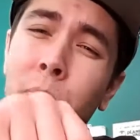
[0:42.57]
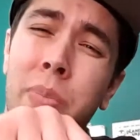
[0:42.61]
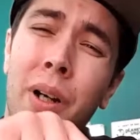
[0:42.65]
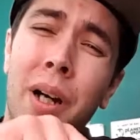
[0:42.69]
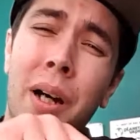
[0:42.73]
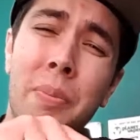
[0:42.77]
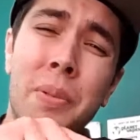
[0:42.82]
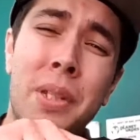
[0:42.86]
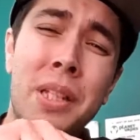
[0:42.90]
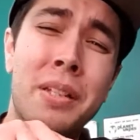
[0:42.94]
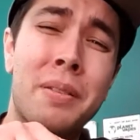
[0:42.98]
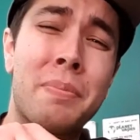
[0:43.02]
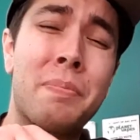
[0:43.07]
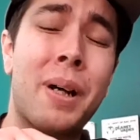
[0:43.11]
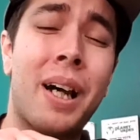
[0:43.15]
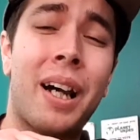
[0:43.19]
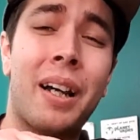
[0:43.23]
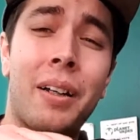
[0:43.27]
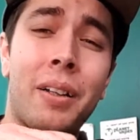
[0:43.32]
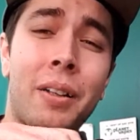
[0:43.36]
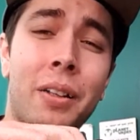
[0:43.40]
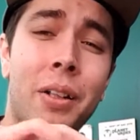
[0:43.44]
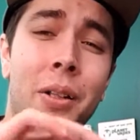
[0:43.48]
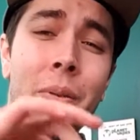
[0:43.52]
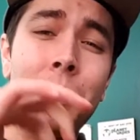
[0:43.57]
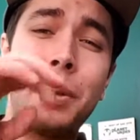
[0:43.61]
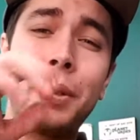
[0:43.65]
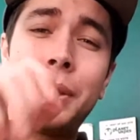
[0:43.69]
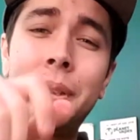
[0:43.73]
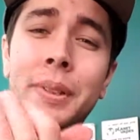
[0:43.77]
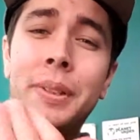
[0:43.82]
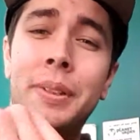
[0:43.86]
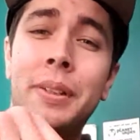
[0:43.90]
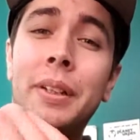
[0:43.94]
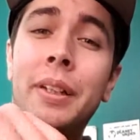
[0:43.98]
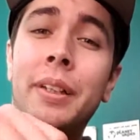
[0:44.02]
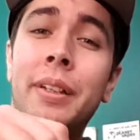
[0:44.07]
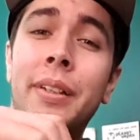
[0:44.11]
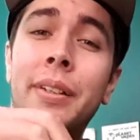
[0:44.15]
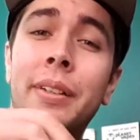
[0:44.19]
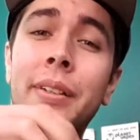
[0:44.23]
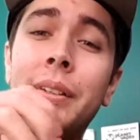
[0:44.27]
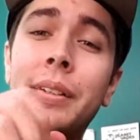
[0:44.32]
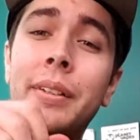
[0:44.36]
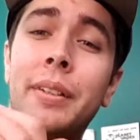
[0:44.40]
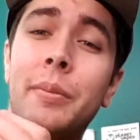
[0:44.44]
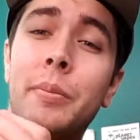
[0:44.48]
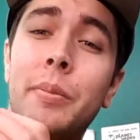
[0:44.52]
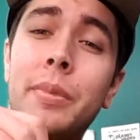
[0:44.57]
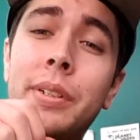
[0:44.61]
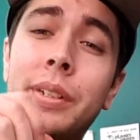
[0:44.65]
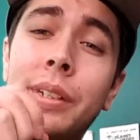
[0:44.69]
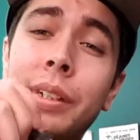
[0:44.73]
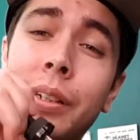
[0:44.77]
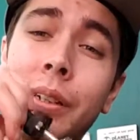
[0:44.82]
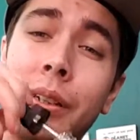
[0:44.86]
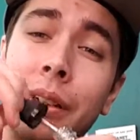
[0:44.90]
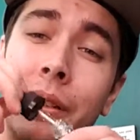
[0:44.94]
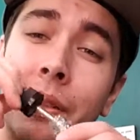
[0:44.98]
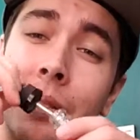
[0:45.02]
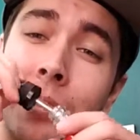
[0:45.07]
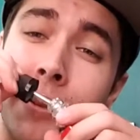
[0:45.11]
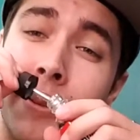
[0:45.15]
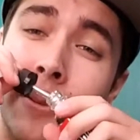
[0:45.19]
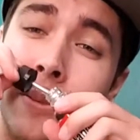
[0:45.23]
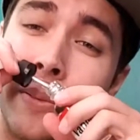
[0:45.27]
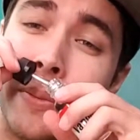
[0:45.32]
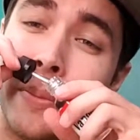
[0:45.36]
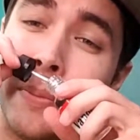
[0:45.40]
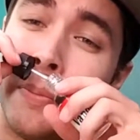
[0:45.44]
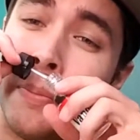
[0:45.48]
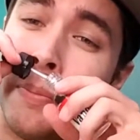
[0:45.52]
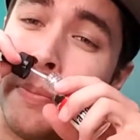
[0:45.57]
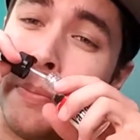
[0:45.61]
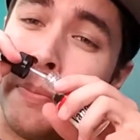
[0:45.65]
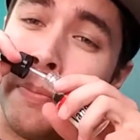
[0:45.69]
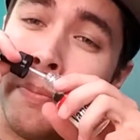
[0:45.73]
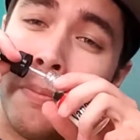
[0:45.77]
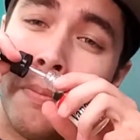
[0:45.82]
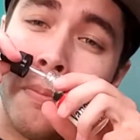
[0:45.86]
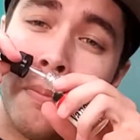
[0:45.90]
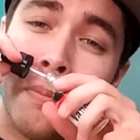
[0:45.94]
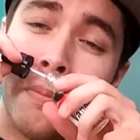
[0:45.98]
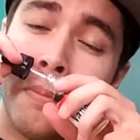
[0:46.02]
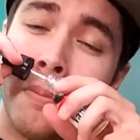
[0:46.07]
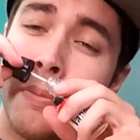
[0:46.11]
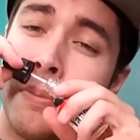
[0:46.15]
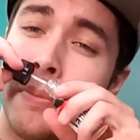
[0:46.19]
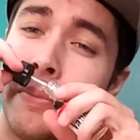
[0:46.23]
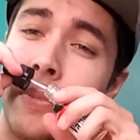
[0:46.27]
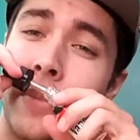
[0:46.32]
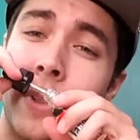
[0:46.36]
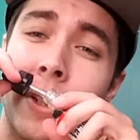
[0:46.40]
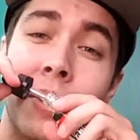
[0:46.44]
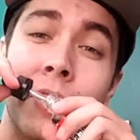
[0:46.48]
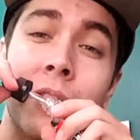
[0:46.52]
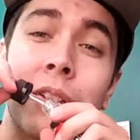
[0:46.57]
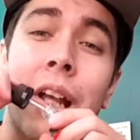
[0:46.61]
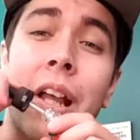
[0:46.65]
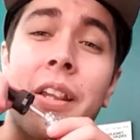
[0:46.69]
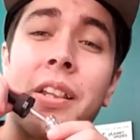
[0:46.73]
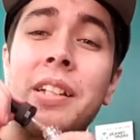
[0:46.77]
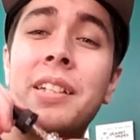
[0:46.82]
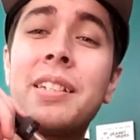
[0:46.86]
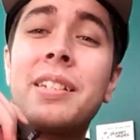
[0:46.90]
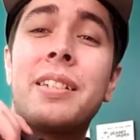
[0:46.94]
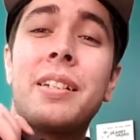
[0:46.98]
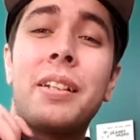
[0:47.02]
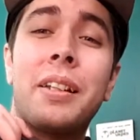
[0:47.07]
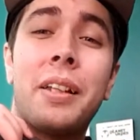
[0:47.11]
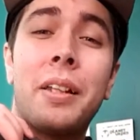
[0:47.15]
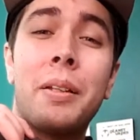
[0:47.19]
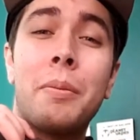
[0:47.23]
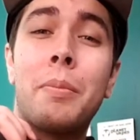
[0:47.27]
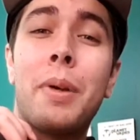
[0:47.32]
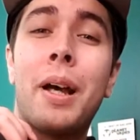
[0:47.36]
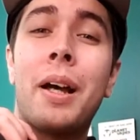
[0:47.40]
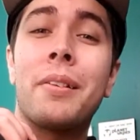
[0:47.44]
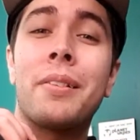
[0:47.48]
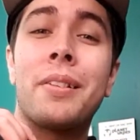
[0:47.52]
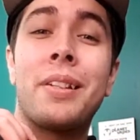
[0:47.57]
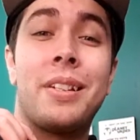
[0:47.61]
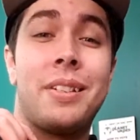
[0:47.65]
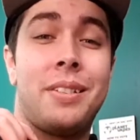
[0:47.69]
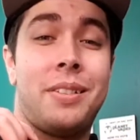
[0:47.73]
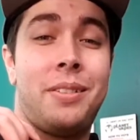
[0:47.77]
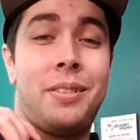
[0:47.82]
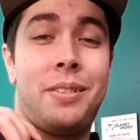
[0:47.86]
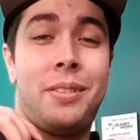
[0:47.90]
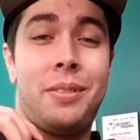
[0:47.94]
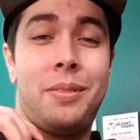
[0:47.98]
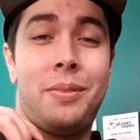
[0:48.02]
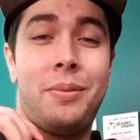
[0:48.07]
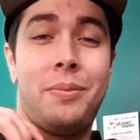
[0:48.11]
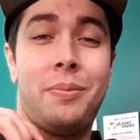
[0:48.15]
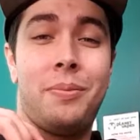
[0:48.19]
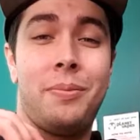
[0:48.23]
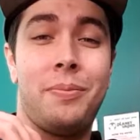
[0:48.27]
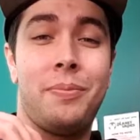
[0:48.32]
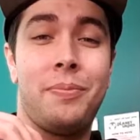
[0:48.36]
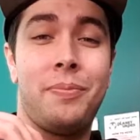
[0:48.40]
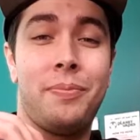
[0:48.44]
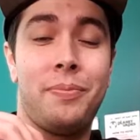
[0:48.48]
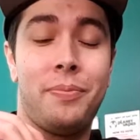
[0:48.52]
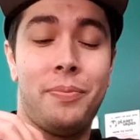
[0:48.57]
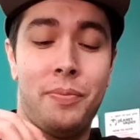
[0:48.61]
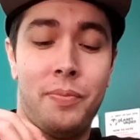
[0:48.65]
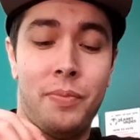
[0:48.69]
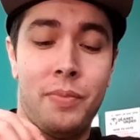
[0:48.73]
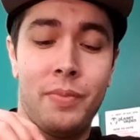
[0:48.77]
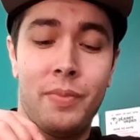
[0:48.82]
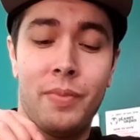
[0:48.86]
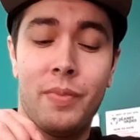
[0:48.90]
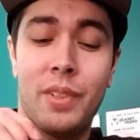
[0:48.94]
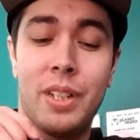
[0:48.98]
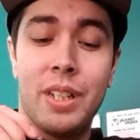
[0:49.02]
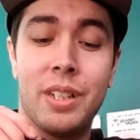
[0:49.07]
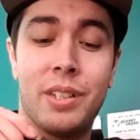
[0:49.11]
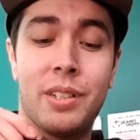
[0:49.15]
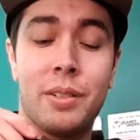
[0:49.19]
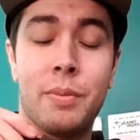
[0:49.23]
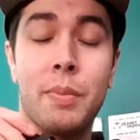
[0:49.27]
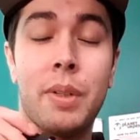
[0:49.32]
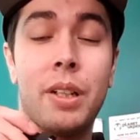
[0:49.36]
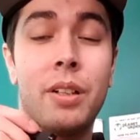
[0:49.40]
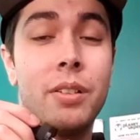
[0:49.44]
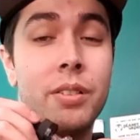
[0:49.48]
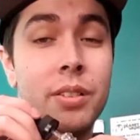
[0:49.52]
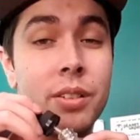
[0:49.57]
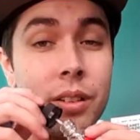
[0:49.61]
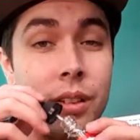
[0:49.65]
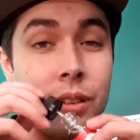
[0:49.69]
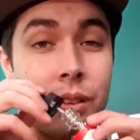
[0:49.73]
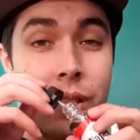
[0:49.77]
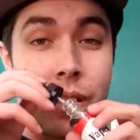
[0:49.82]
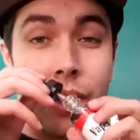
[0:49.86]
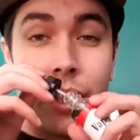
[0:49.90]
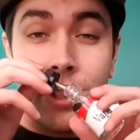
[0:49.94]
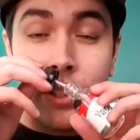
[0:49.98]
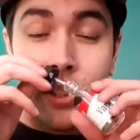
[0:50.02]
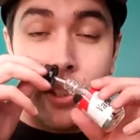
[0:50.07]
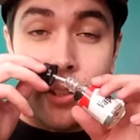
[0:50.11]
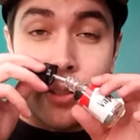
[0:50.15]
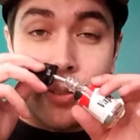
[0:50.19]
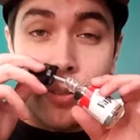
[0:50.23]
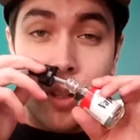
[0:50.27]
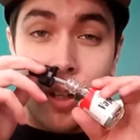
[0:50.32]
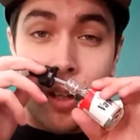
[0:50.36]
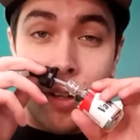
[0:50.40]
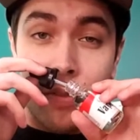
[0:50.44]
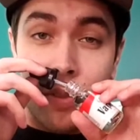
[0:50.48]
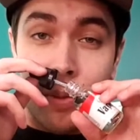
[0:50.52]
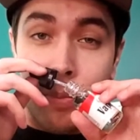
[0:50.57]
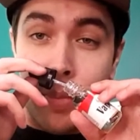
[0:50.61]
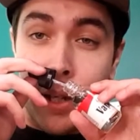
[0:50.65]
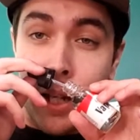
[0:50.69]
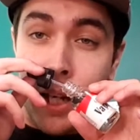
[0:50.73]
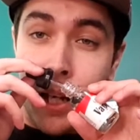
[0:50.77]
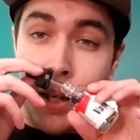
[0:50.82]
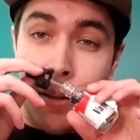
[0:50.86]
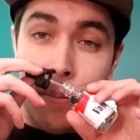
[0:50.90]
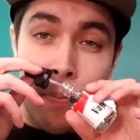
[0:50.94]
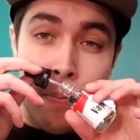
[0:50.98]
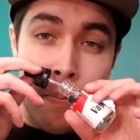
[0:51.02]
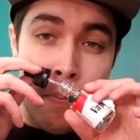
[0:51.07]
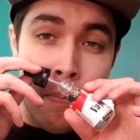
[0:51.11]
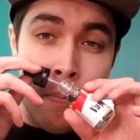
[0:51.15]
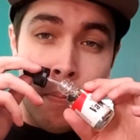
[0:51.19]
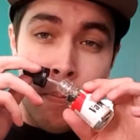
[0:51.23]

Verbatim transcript: you pop this bottle open, I'm gonna tell you, there's nothing stinky about this. This smells delicious right off the bat.